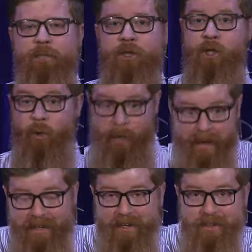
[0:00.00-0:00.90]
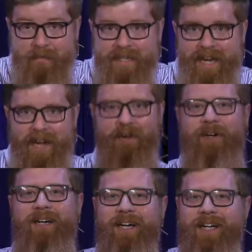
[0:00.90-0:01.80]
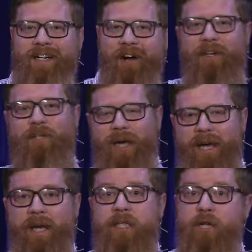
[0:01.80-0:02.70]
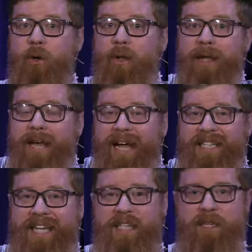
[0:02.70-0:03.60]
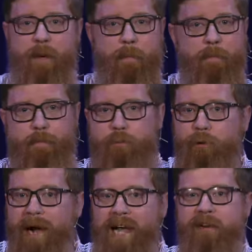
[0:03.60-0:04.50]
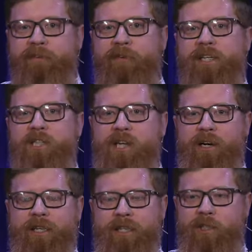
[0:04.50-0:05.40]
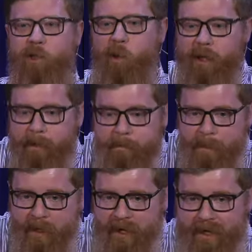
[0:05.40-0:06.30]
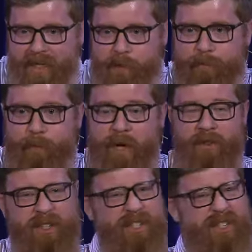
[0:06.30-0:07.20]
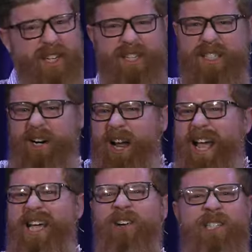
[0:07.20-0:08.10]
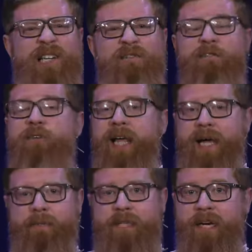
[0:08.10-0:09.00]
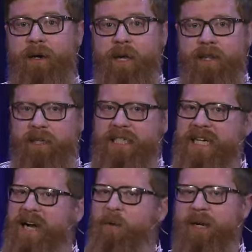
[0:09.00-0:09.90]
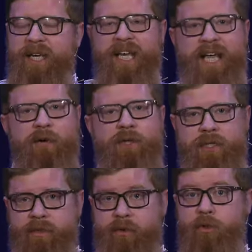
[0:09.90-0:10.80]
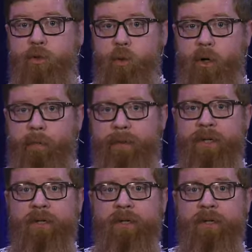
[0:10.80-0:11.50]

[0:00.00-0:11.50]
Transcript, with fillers: Do you want to bow down to me now or? No, it's okay. So as he's pridefully sharing this story, uh, his brothers, they're just their anger's inflamed, and they they're like, "I want to kill this little twerp."